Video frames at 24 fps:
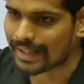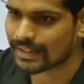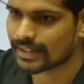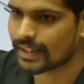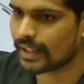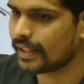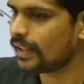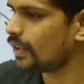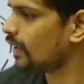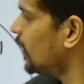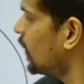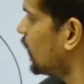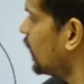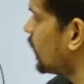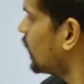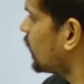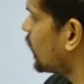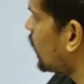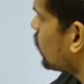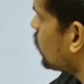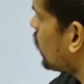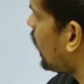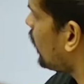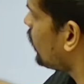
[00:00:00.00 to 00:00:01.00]
side.
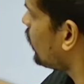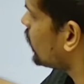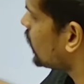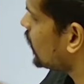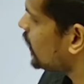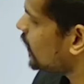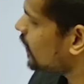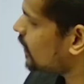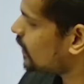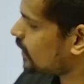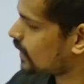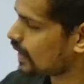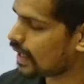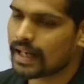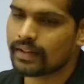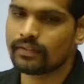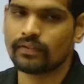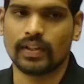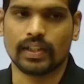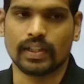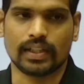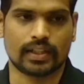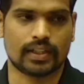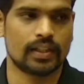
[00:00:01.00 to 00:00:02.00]
Then you have east and
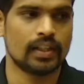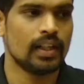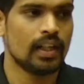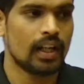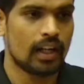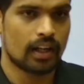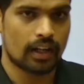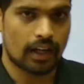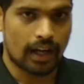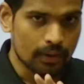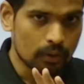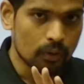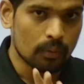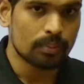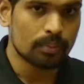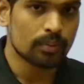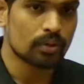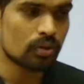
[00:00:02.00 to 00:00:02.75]
west. I hope you